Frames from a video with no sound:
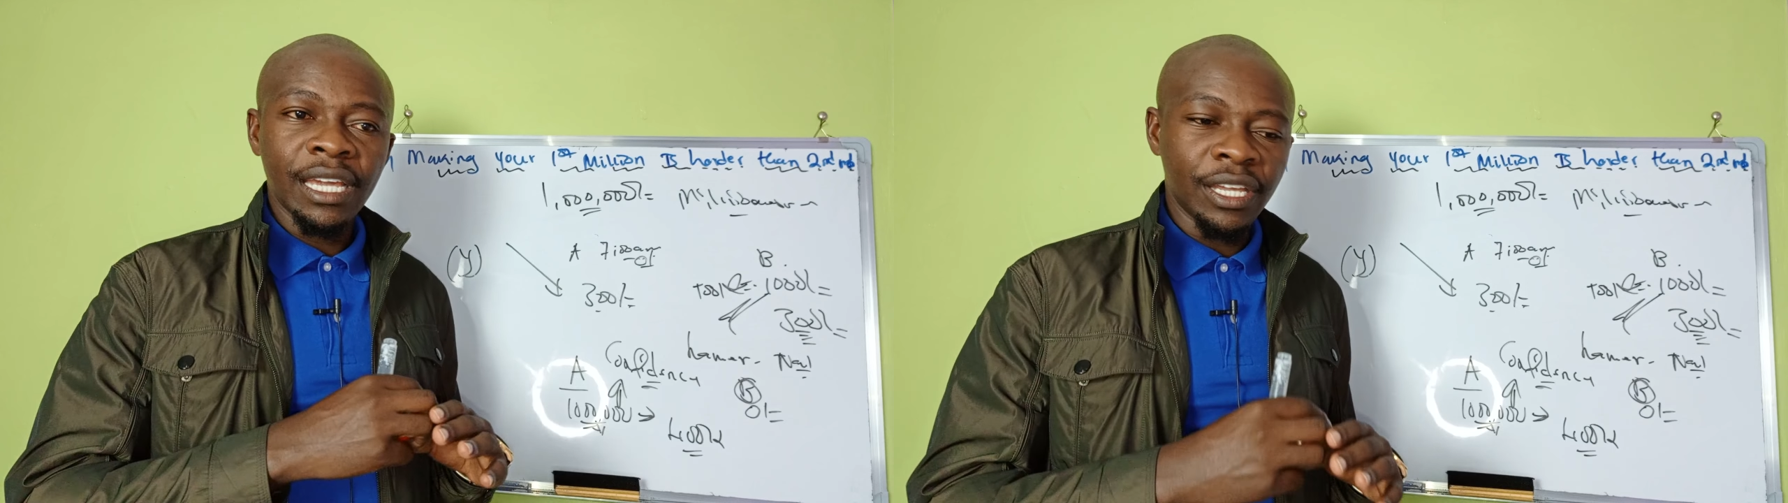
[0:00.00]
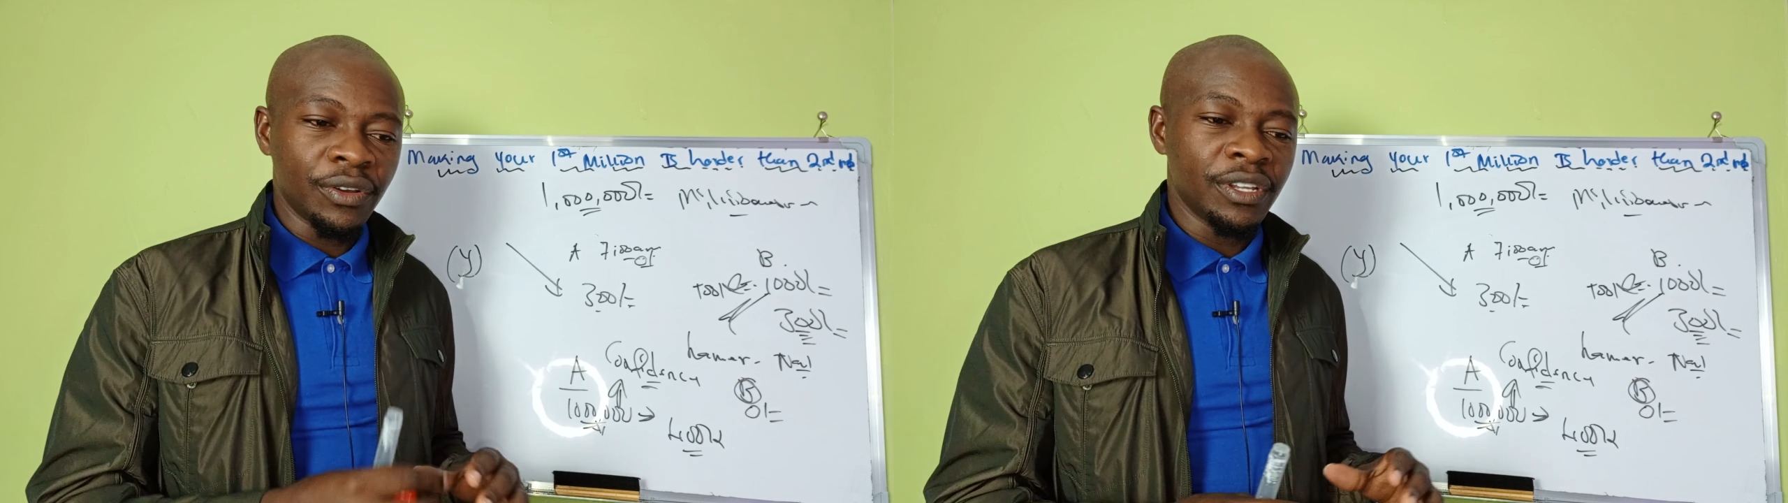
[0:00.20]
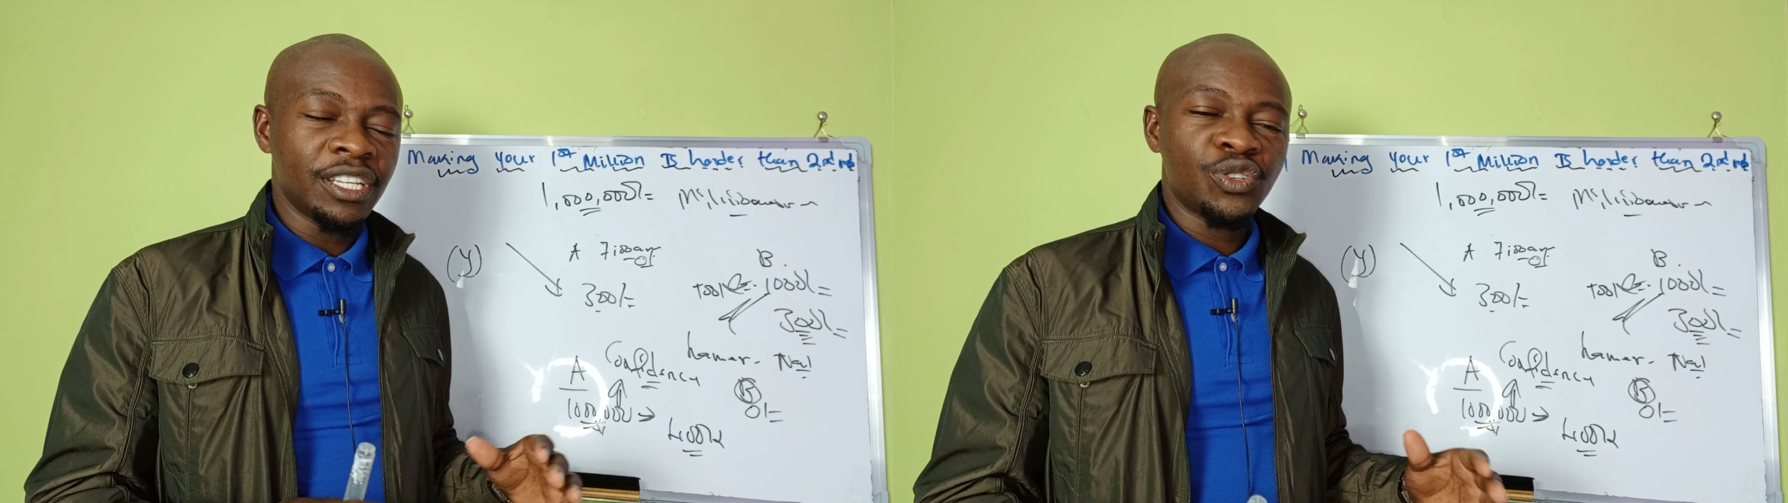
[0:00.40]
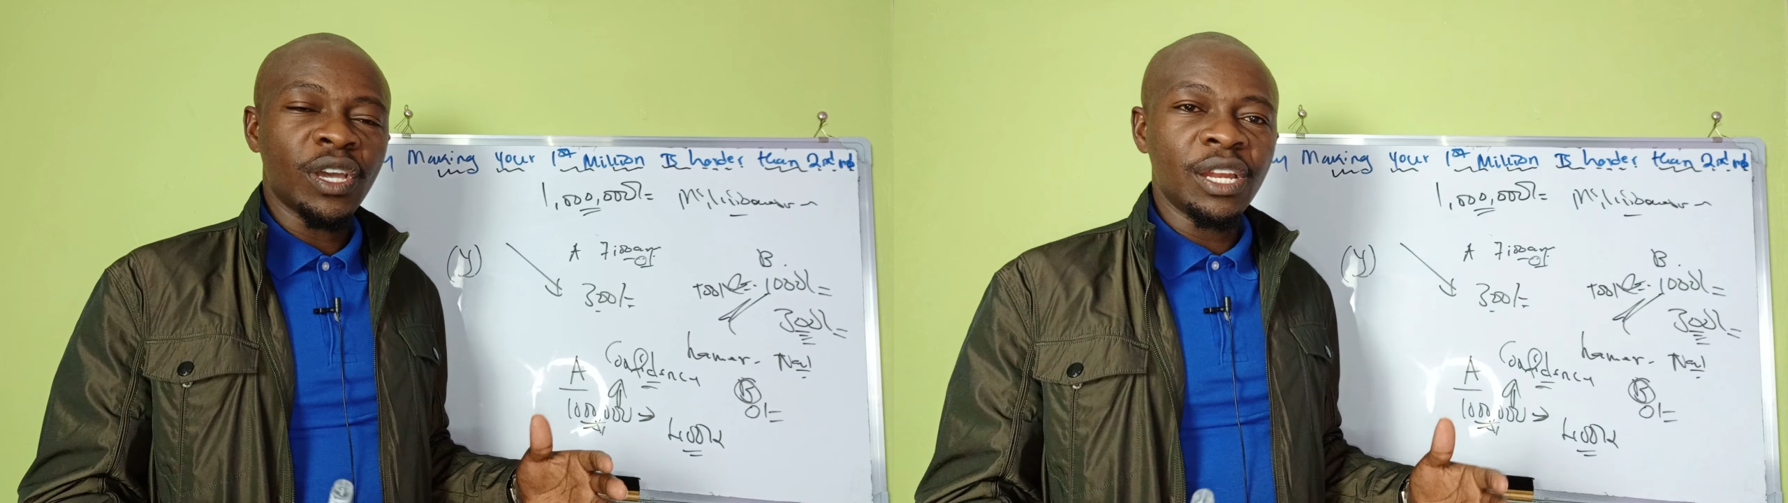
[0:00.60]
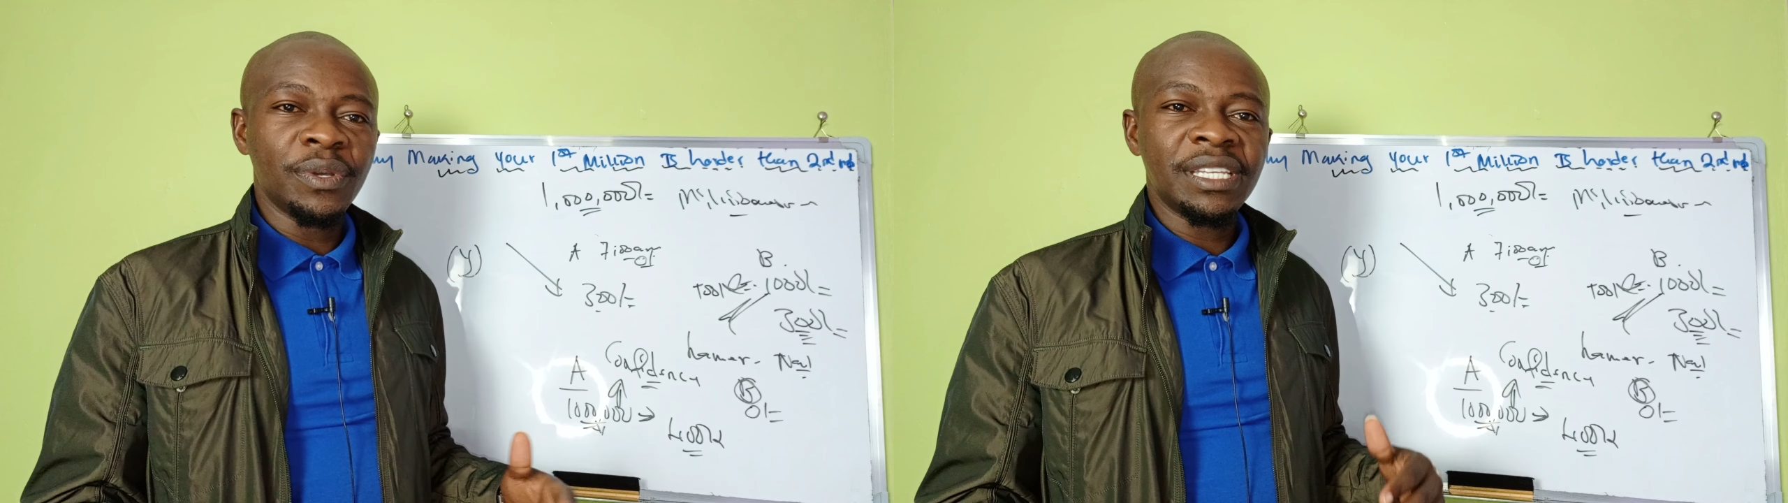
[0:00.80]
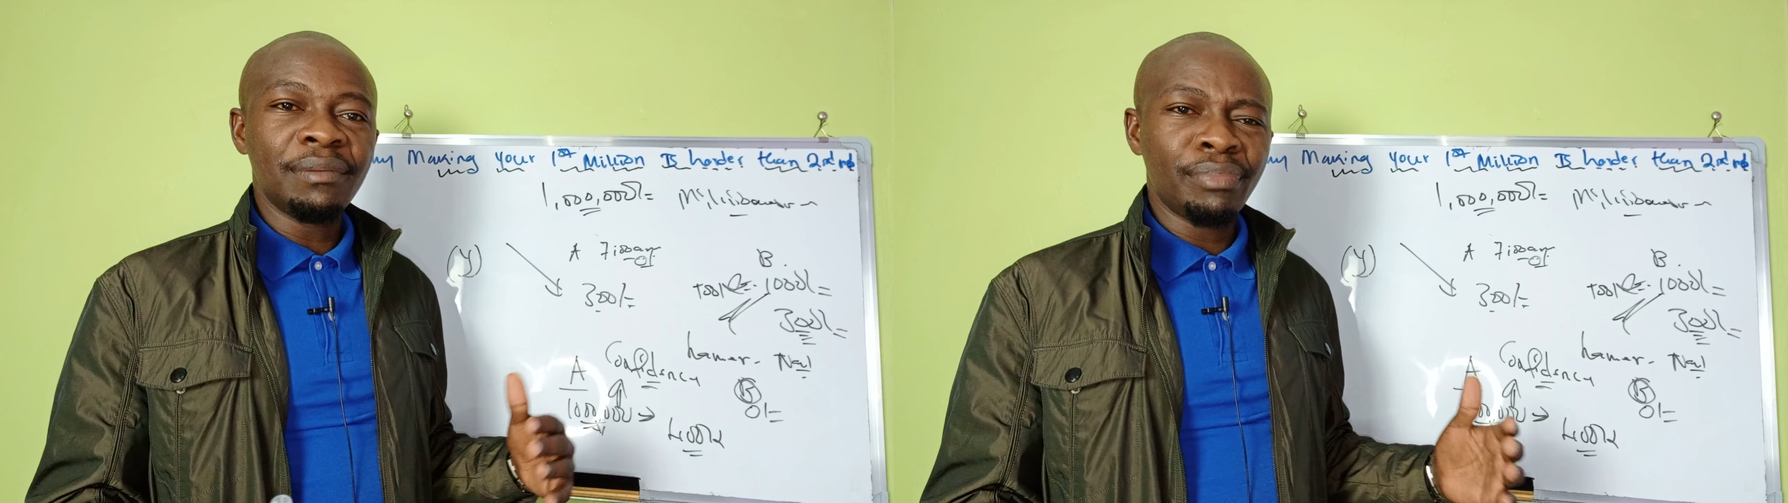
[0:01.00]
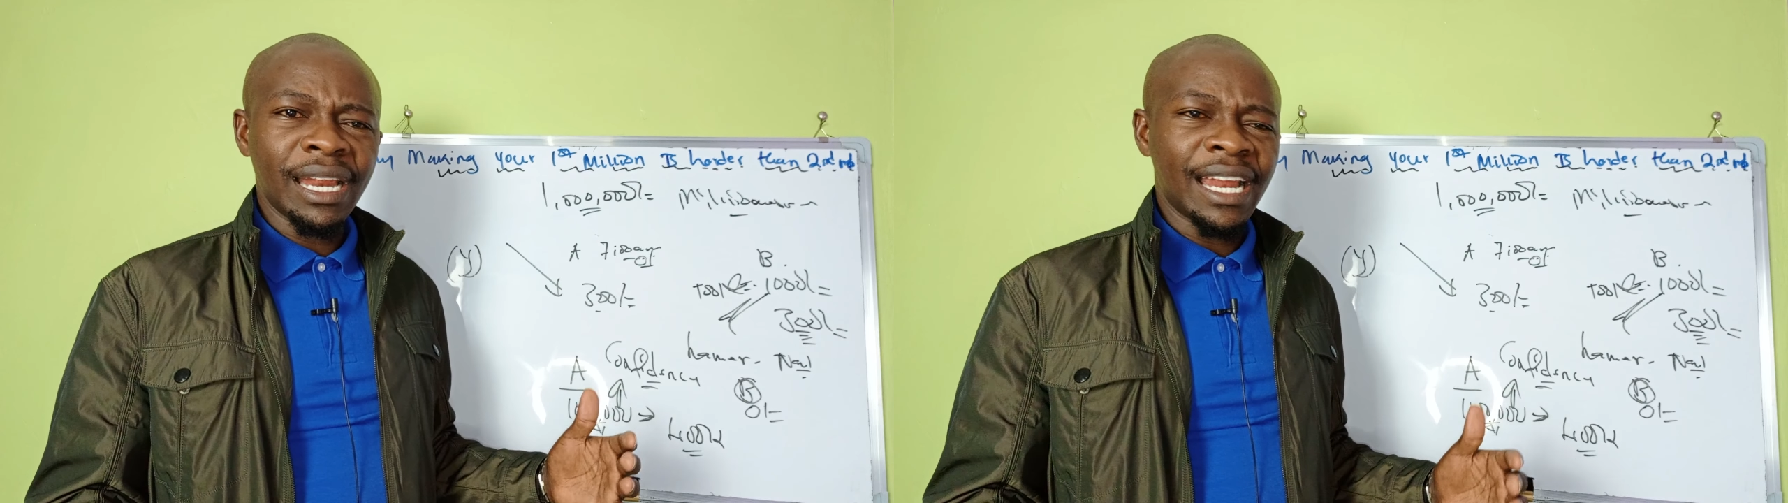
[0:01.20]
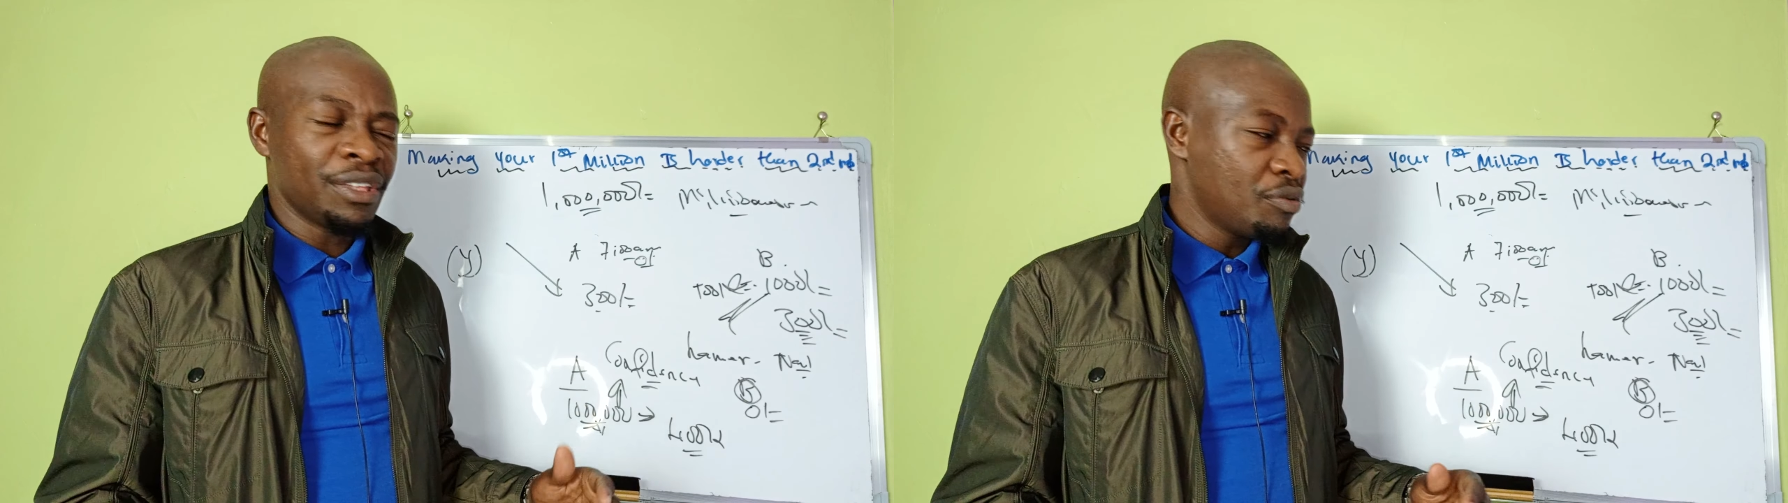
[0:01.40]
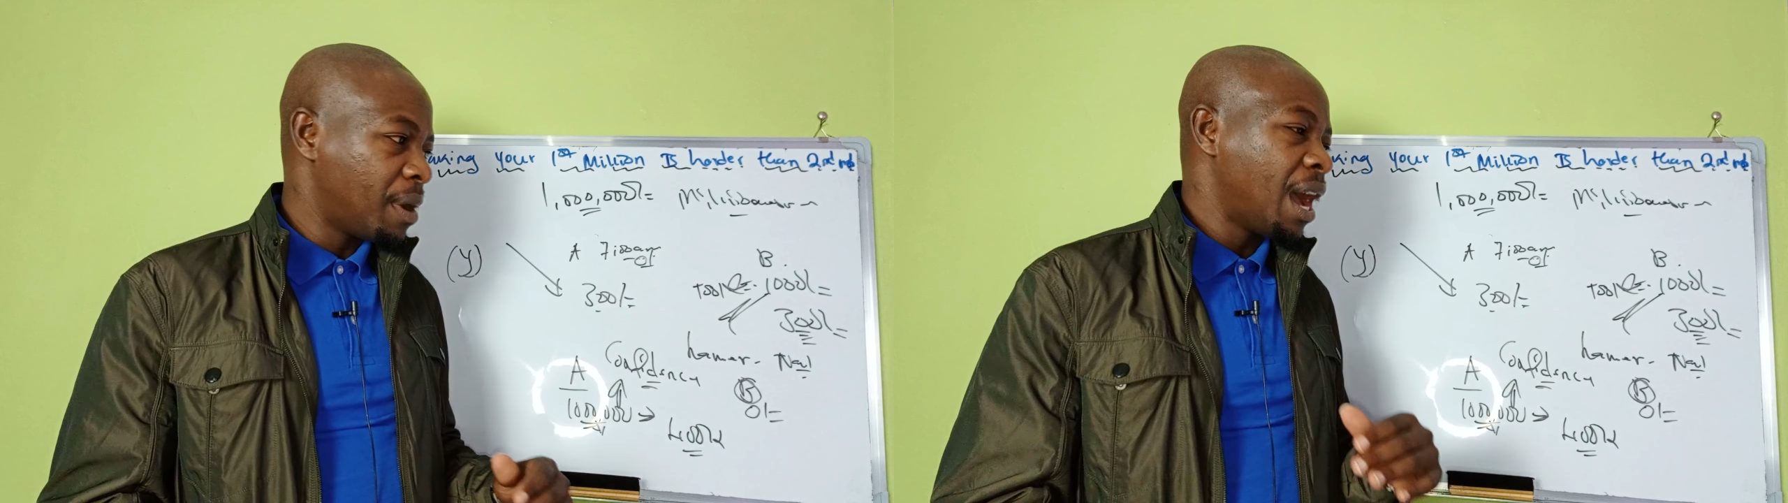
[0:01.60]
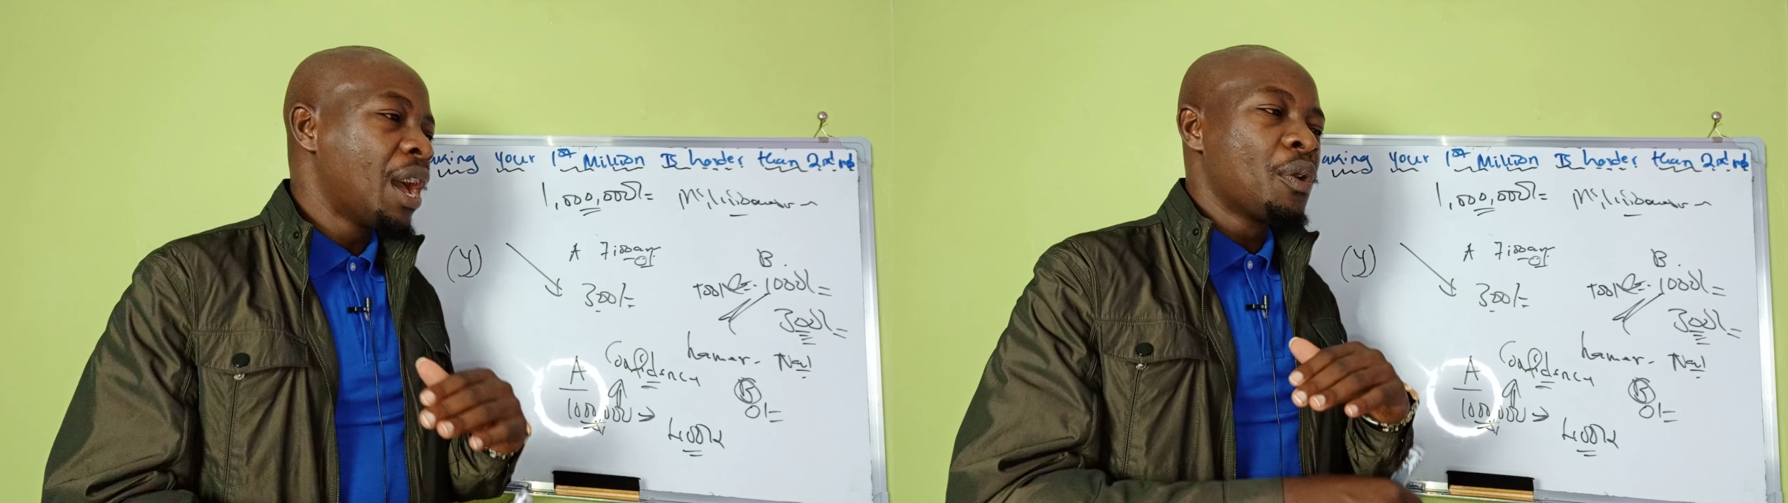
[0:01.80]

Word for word: you know, in Kiswahili we say mbele na nyuma,